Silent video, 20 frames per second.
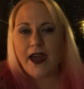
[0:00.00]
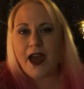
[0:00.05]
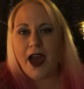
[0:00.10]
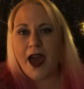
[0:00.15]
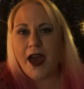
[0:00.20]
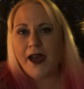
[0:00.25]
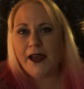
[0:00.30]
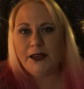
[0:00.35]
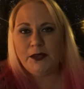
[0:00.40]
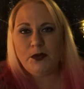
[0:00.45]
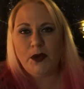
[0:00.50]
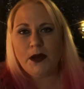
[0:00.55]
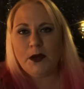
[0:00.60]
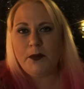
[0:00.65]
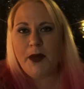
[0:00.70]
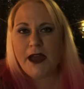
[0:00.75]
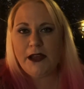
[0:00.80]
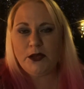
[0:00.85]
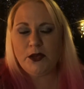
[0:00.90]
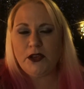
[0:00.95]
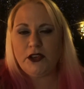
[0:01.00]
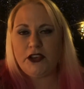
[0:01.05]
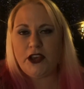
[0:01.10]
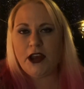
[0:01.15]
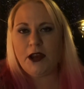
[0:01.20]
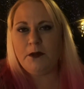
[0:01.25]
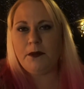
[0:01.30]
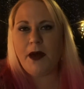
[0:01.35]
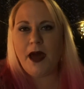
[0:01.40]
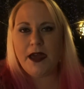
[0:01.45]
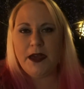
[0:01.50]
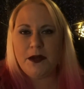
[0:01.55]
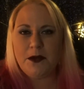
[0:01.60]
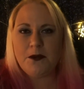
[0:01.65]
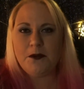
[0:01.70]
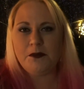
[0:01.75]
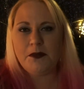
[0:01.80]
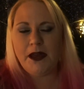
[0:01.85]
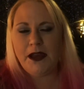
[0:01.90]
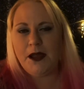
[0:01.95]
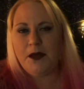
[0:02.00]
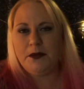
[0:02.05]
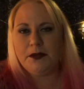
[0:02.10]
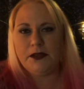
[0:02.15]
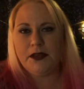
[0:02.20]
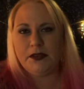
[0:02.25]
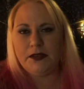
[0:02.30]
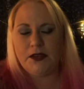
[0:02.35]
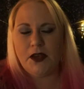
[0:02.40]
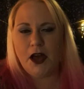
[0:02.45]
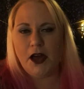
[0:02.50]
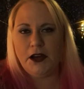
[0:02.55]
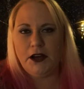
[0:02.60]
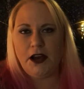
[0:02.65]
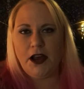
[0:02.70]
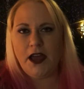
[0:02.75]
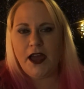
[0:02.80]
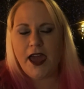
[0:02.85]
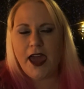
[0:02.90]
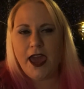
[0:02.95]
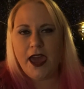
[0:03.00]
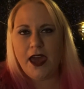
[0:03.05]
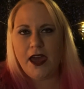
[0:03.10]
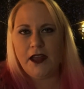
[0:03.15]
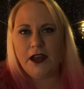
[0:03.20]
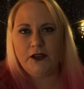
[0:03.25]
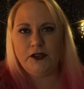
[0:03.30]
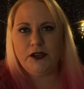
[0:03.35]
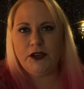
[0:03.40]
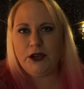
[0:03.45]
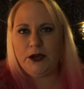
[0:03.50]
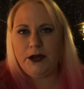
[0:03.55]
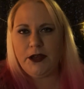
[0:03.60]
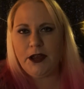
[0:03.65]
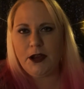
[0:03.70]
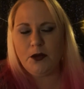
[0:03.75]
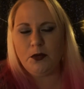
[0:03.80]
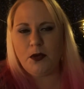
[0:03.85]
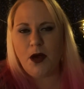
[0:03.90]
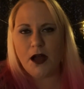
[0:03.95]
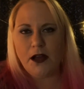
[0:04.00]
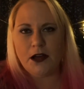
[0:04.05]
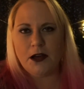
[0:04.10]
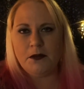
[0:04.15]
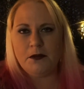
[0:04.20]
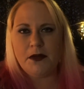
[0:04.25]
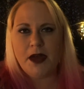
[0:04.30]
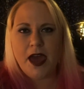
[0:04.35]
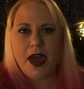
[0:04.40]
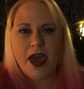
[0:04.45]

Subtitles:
guys, welcome back to Enchanted Bayou. My name is Cassandra, and if you're new here, welcome.